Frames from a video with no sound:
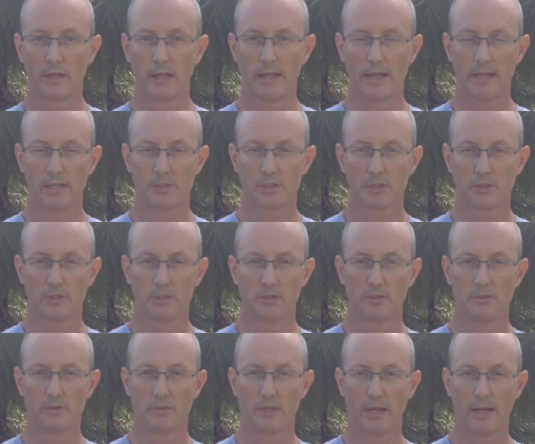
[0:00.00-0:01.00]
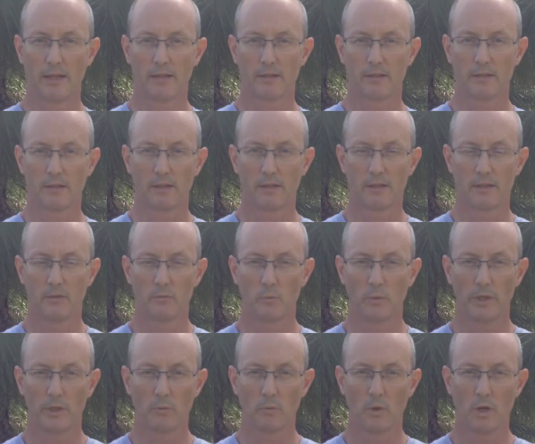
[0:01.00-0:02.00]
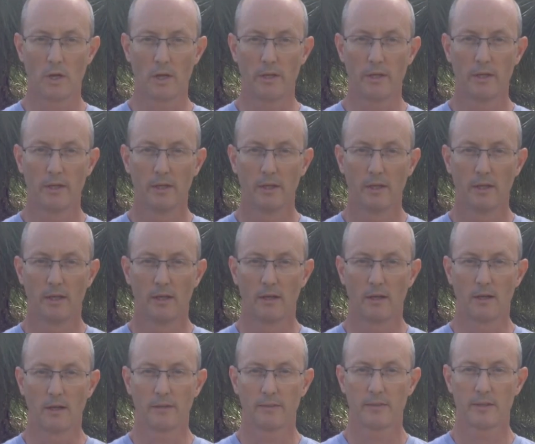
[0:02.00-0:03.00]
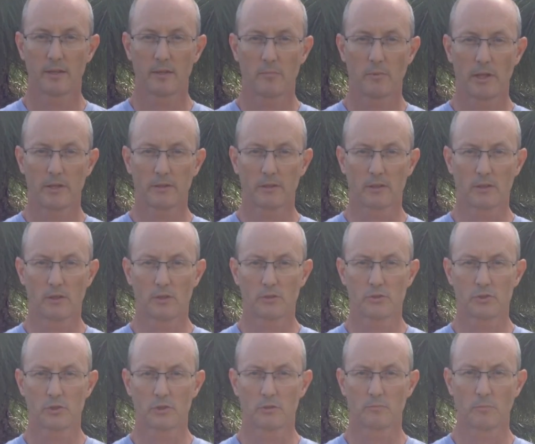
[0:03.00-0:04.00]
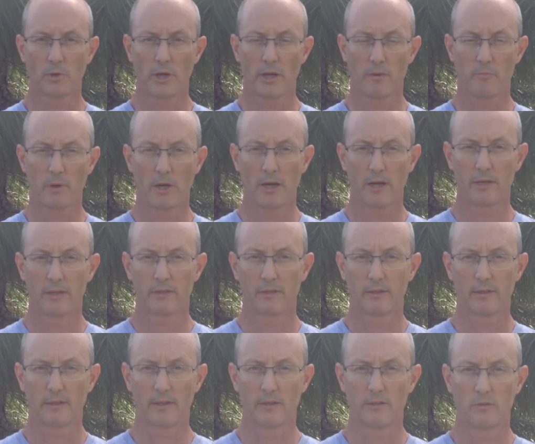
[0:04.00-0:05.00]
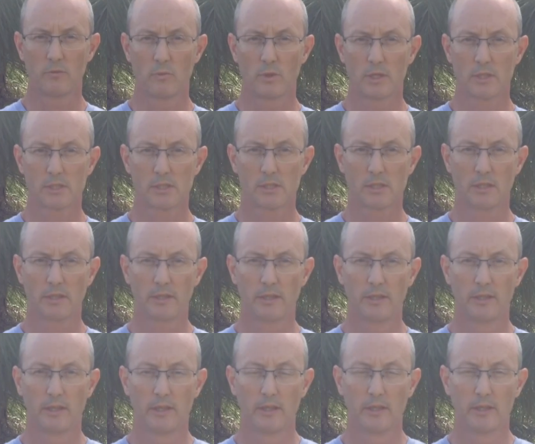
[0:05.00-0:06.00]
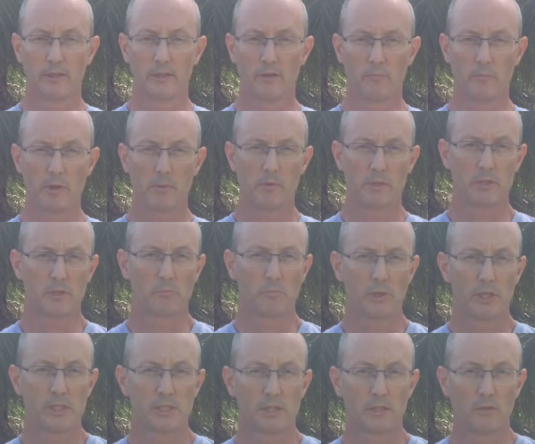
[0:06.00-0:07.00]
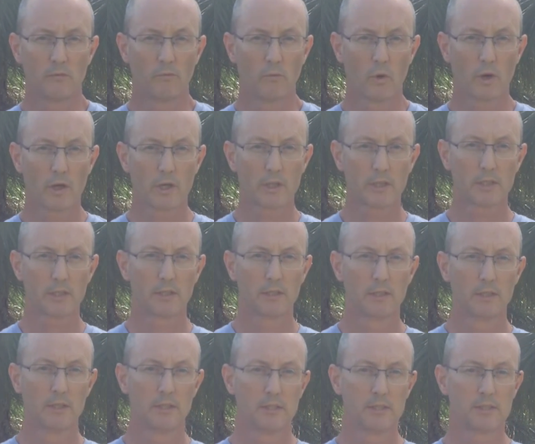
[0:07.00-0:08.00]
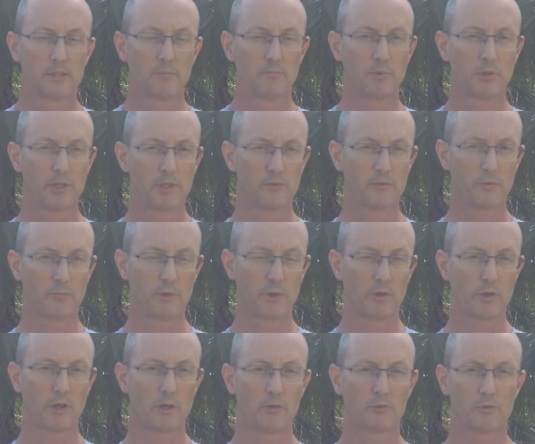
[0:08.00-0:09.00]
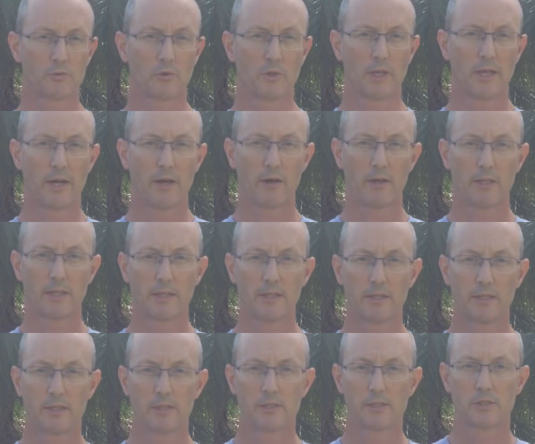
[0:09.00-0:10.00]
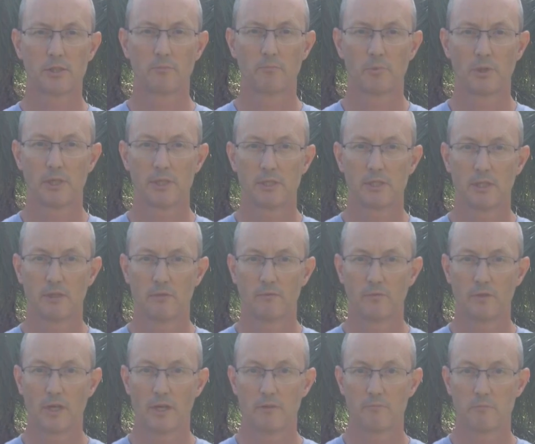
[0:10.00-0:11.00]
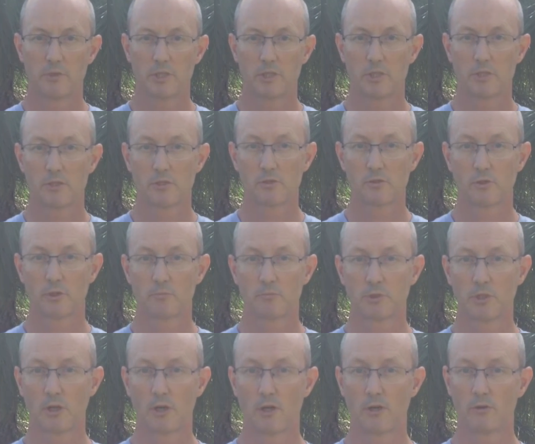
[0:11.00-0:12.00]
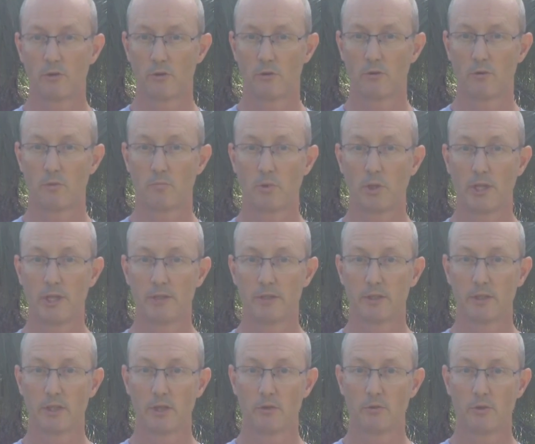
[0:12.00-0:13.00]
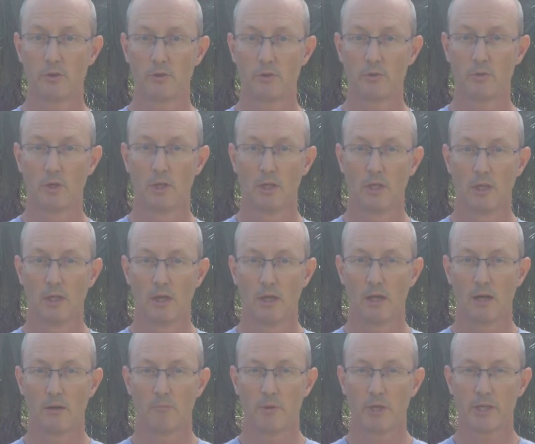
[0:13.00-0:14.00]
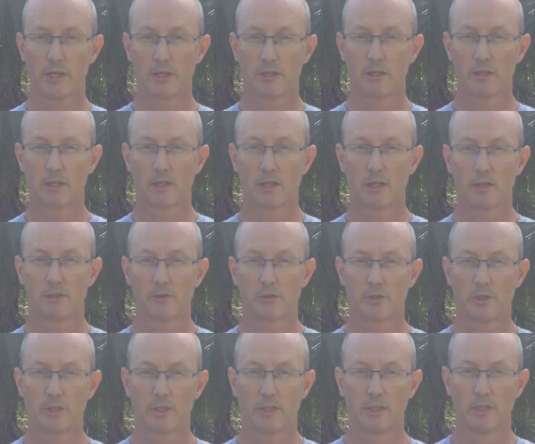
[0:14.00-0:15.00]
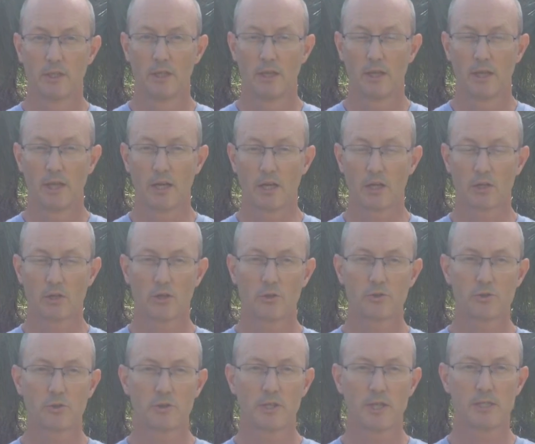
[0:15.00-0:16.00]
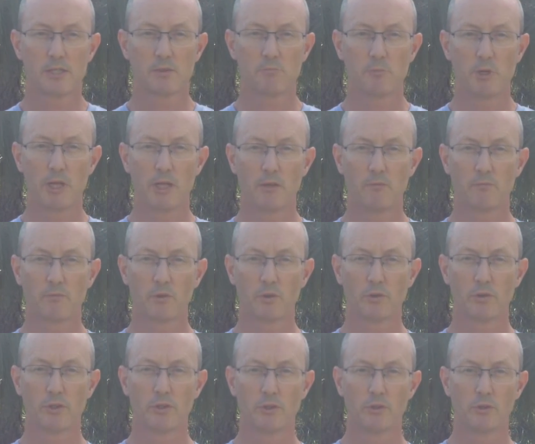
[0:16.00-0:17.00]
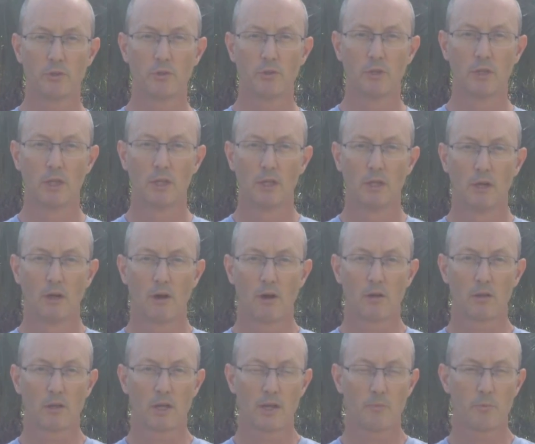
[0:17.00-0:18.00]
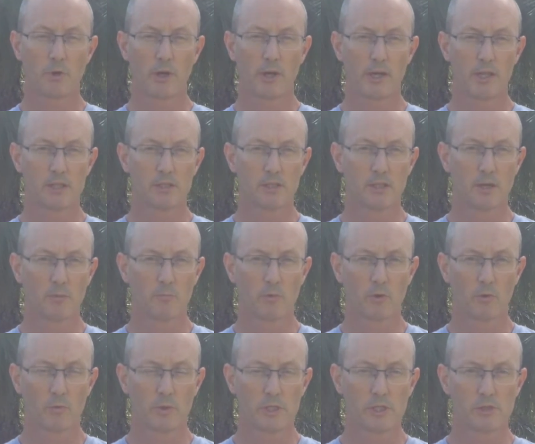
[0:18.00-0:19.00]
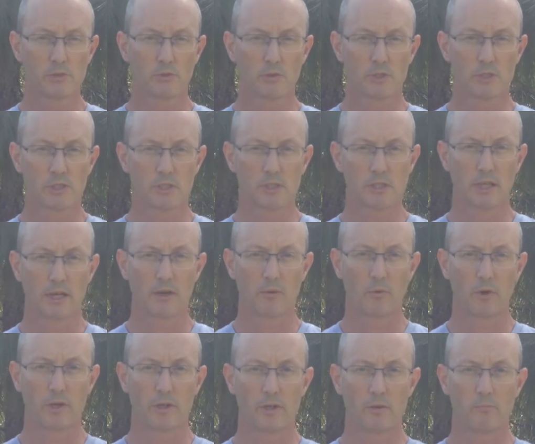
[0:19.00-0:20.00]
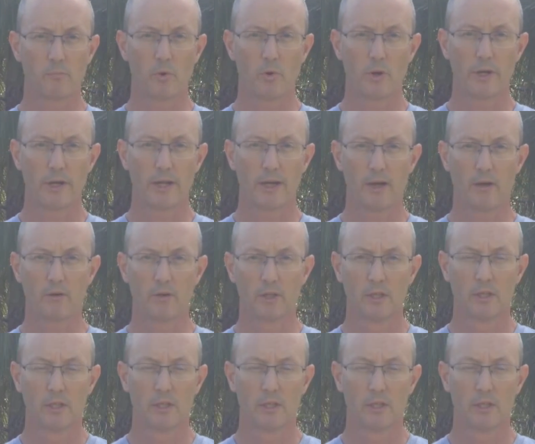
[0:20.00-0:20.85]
I ask you to do that in week 1. Think about the culture, pray about it, that you want to study. Maybe it's a place that you've worked, some place from your cultural heritage, some place that you've done missions trips on or plan to go to. Make it a country and a culture that's meaningful to you. Our library has a number of resources that I wanted to point out.